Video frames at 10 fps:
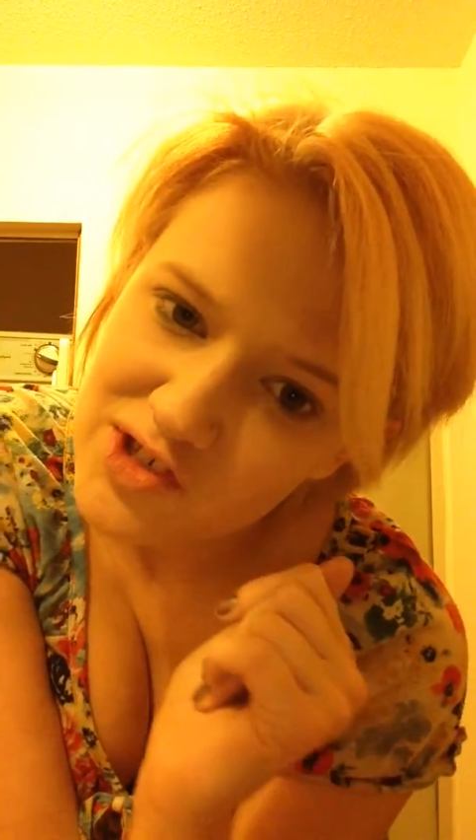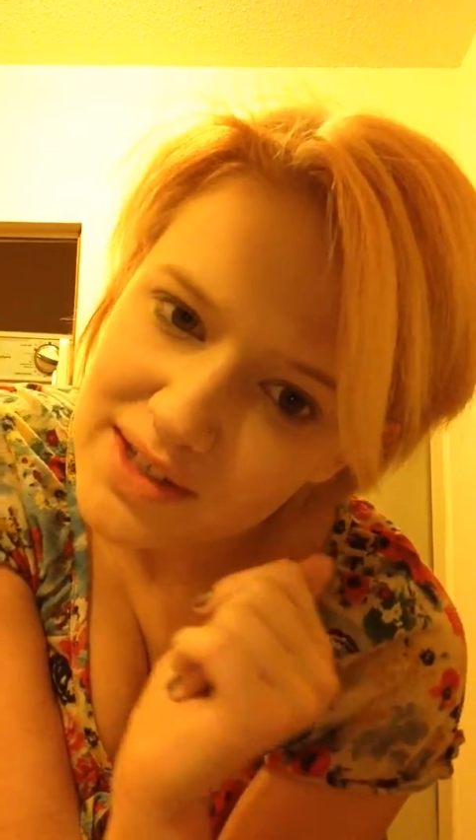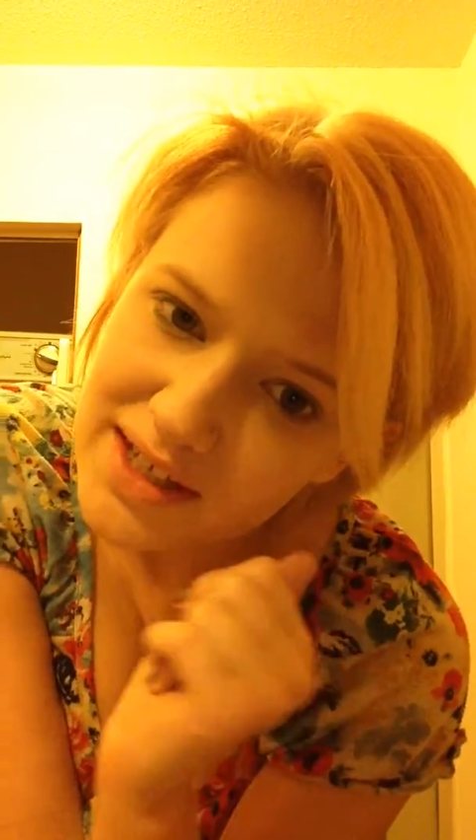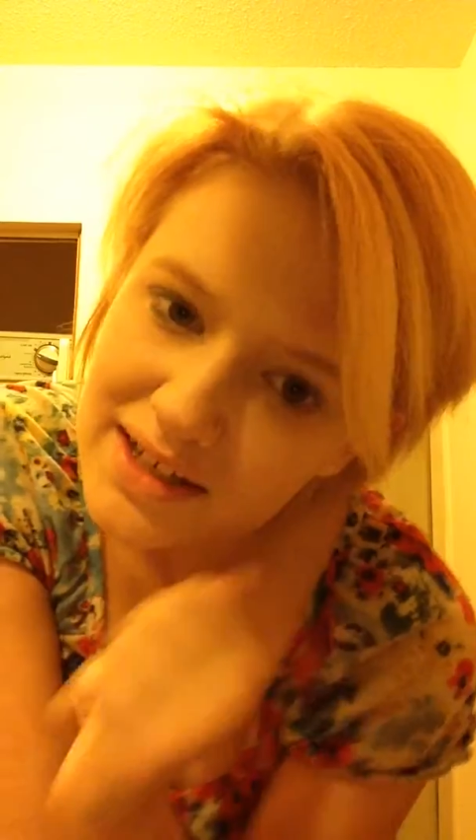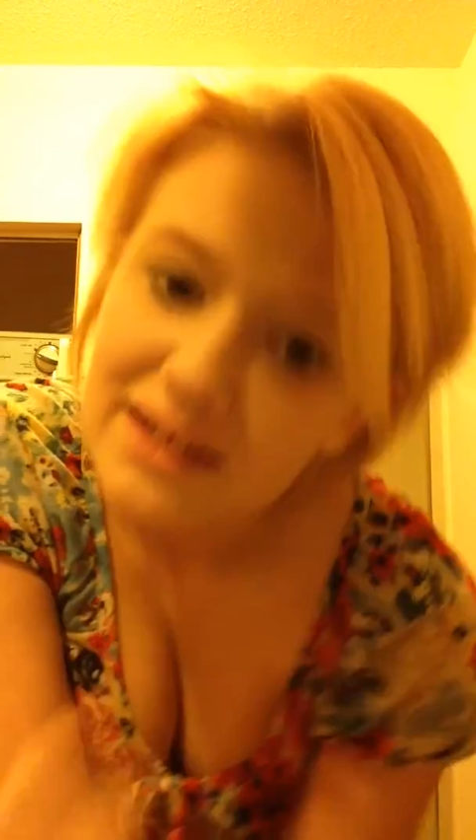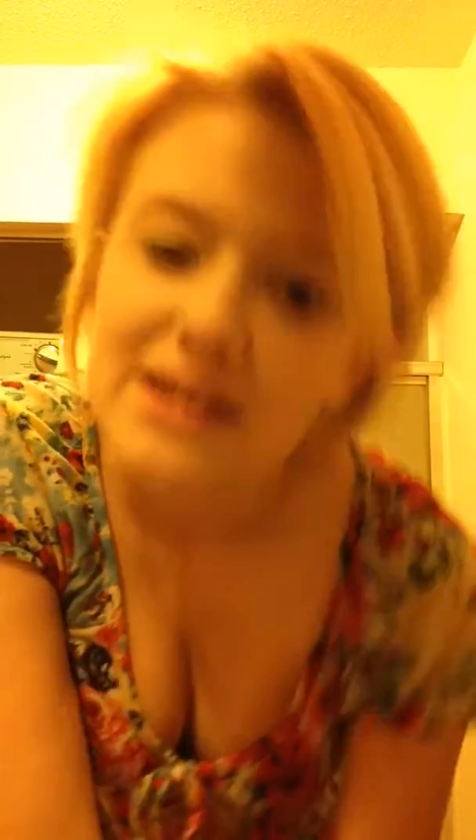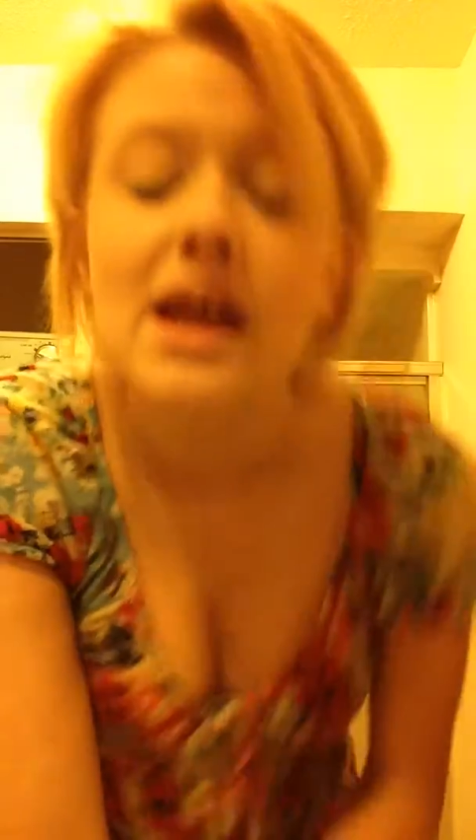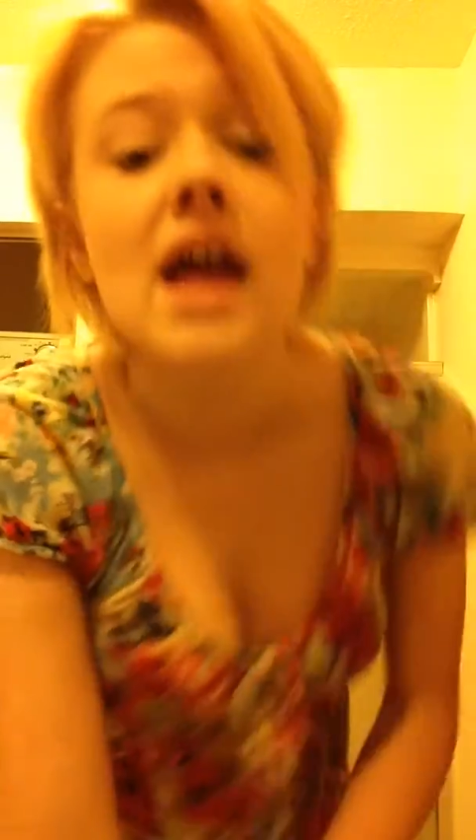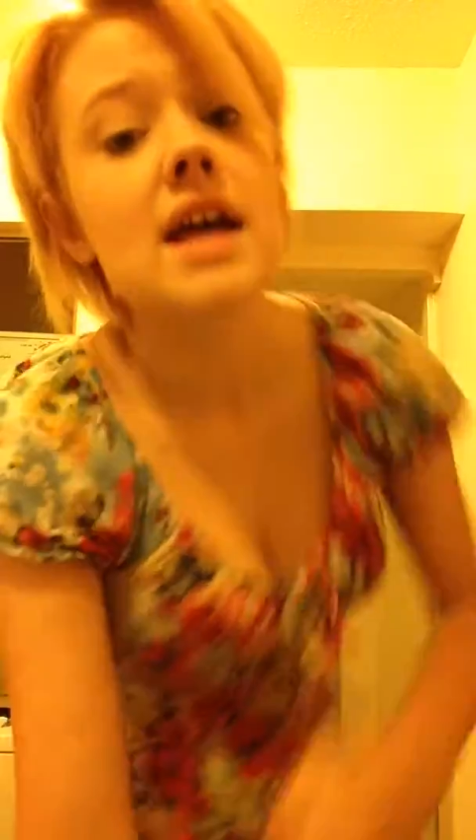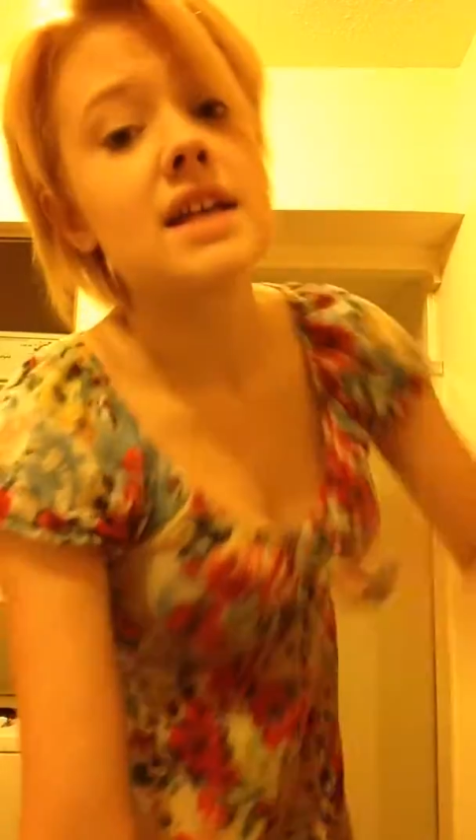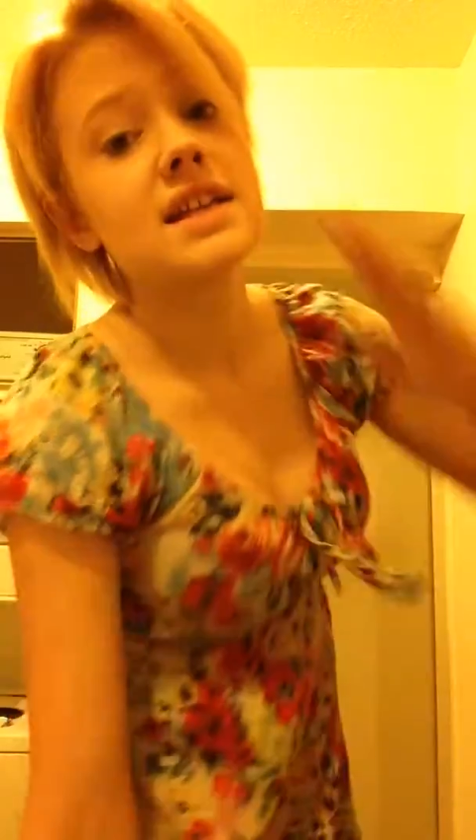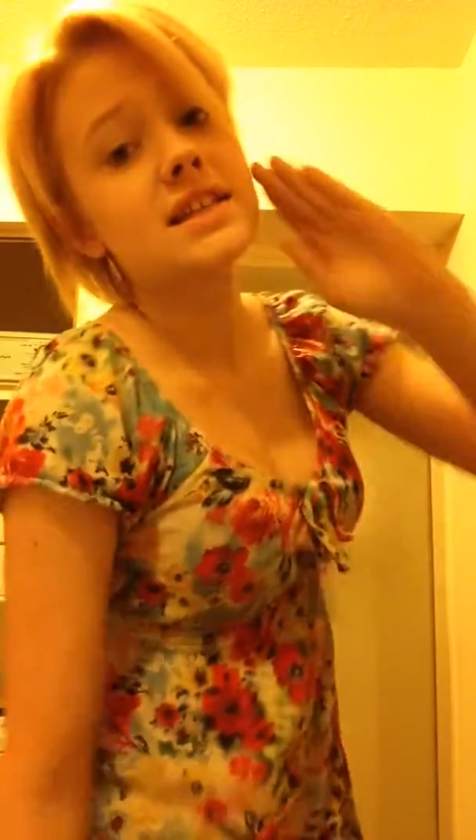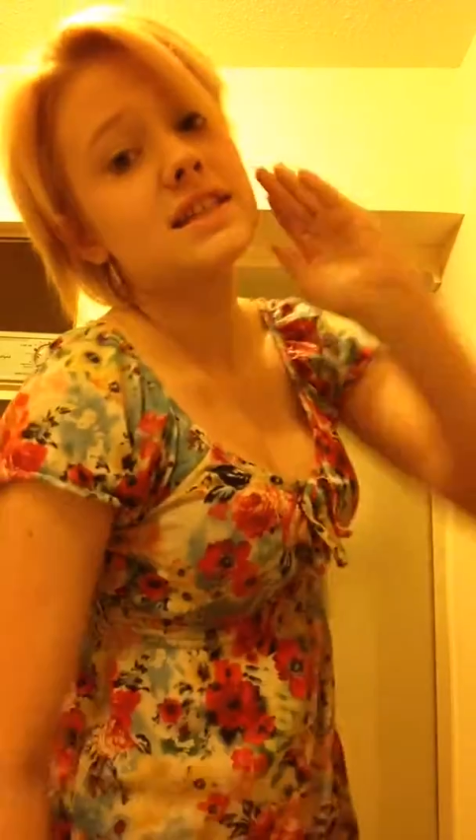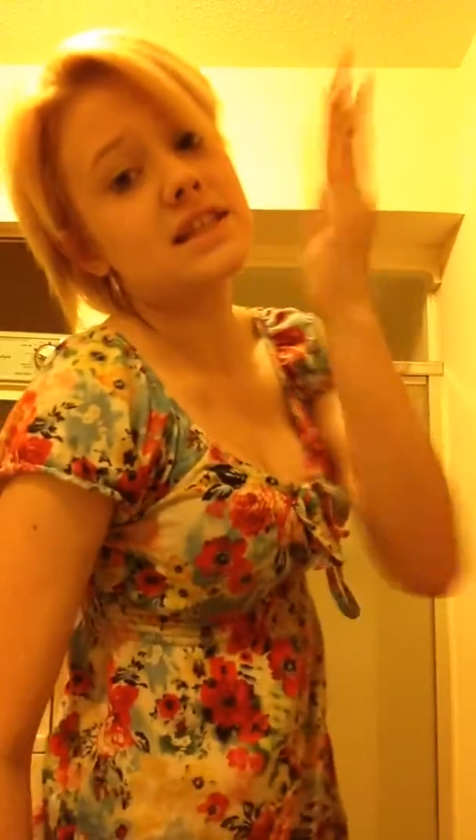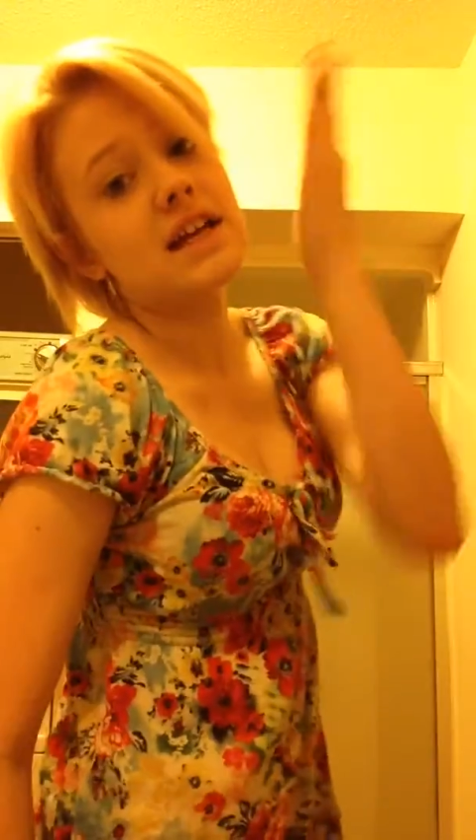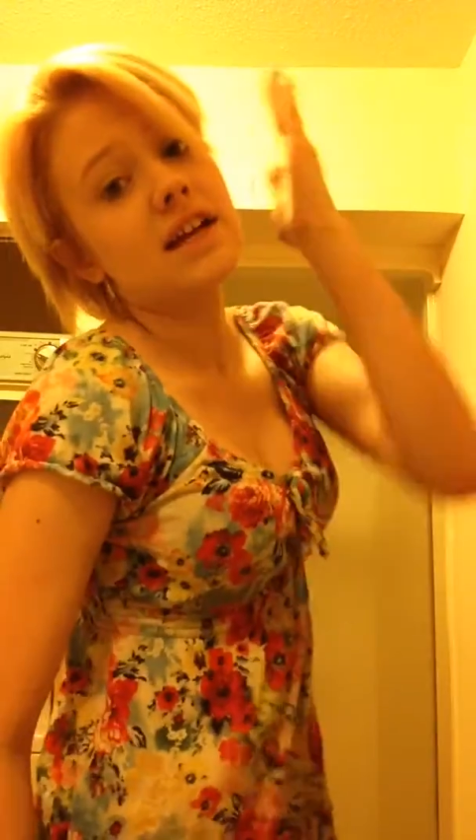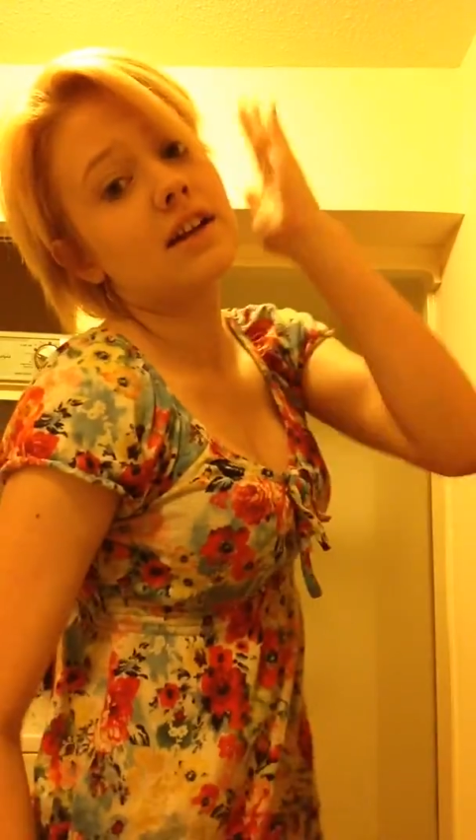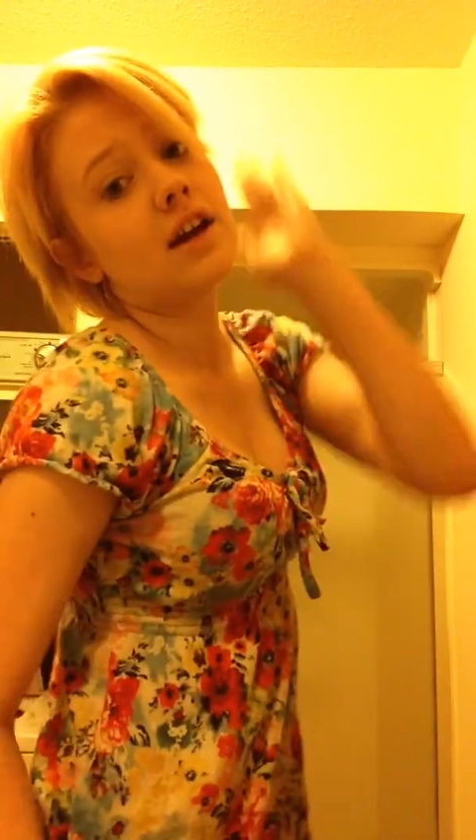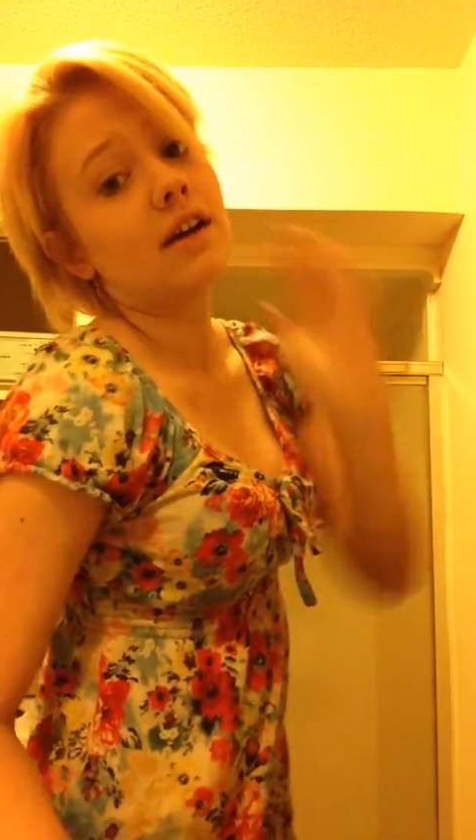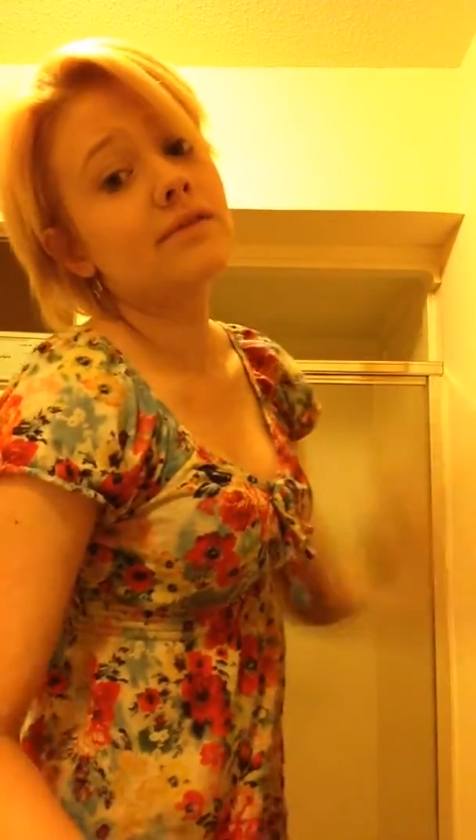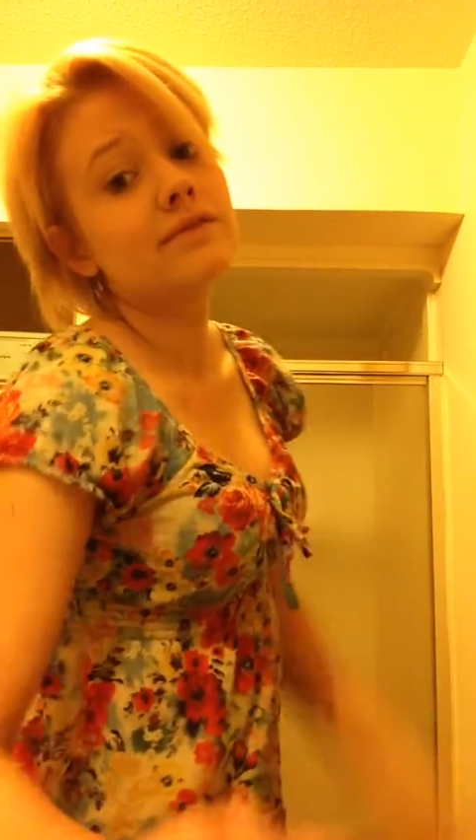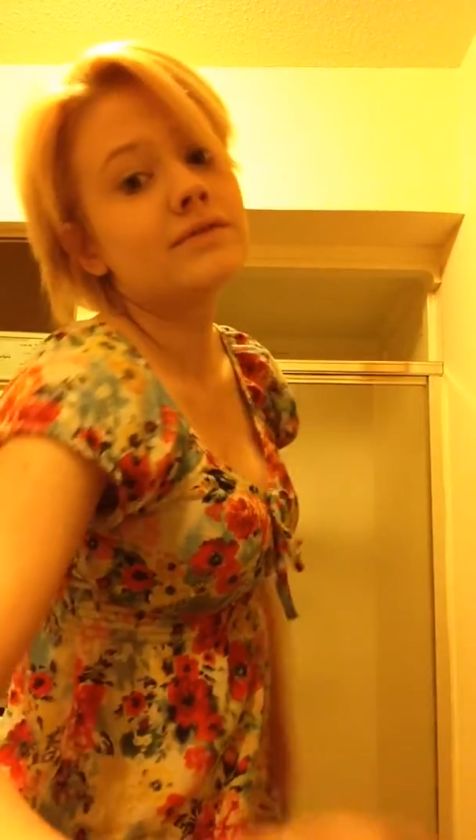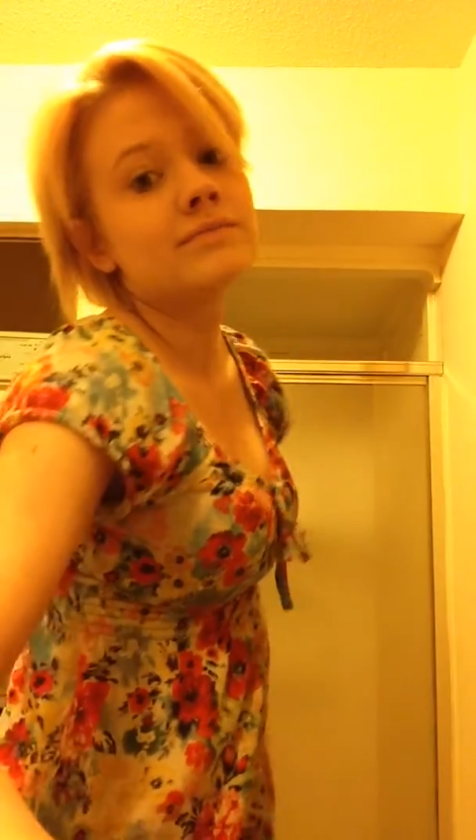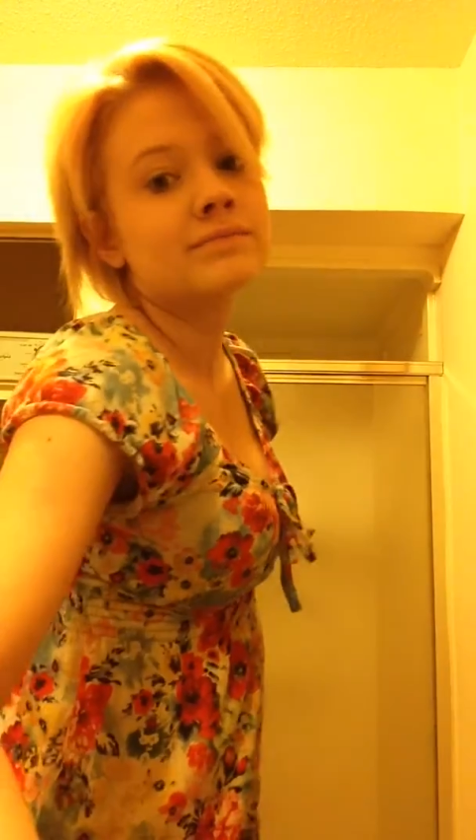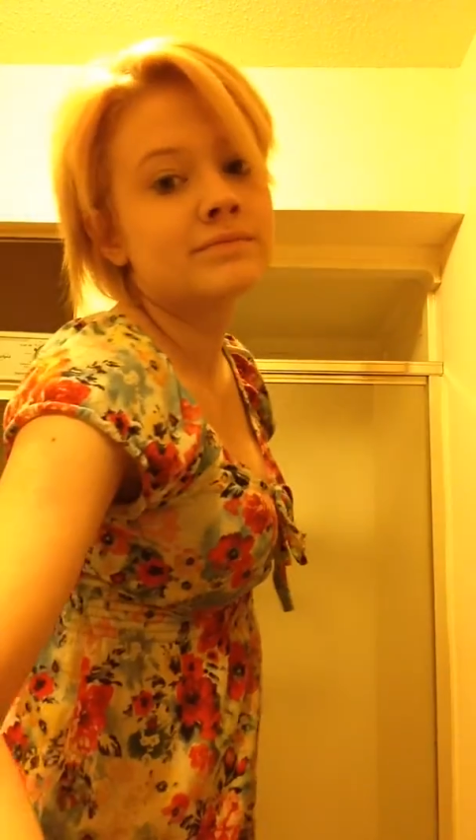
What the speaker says: Jillian, signing off.